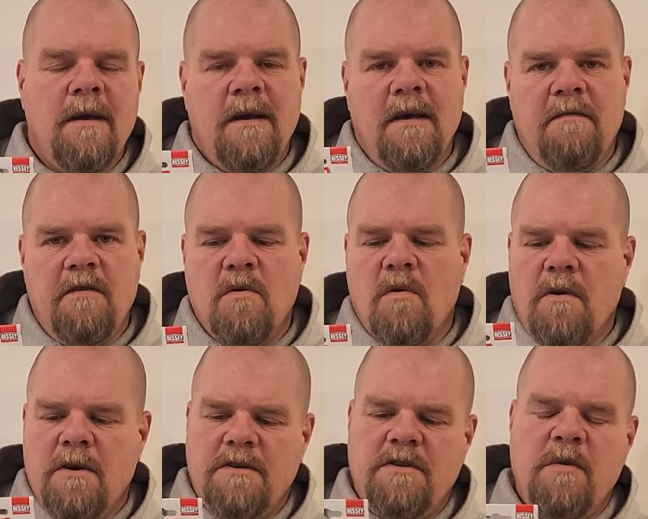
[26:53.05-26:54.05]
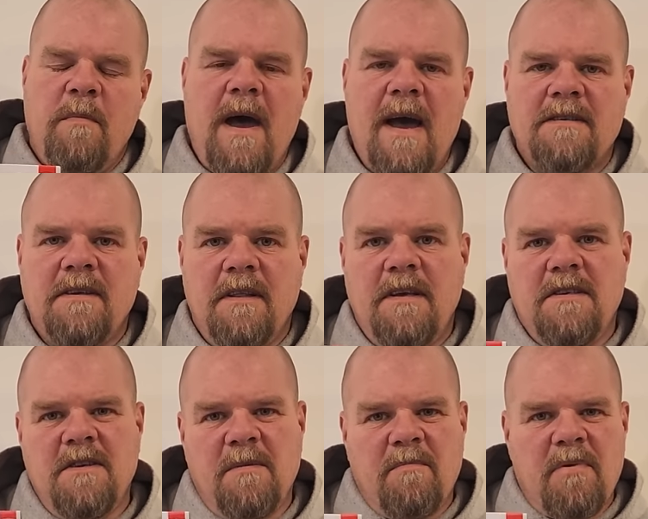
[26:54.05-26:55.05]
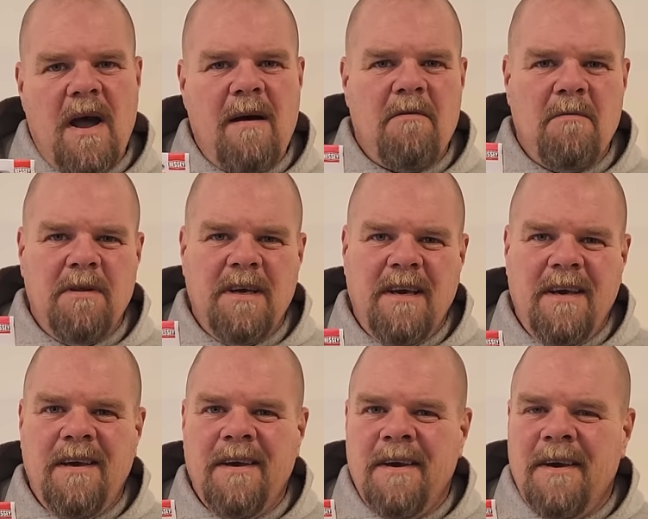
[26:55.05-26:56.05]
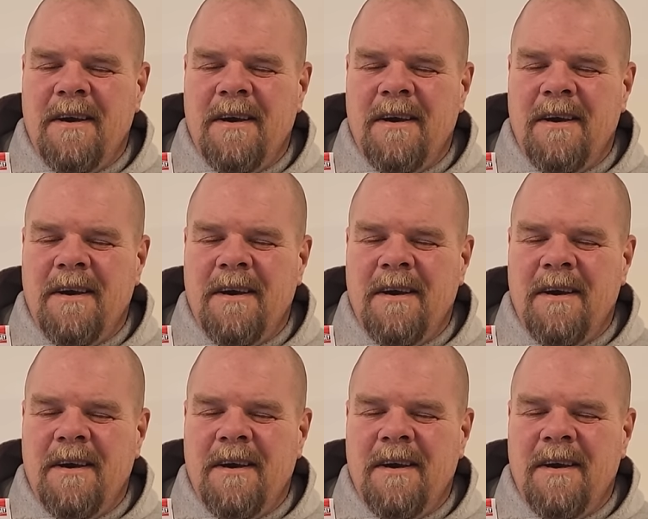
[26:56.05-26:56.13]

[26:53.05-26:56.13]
If you ordered two packs of these, you'd probably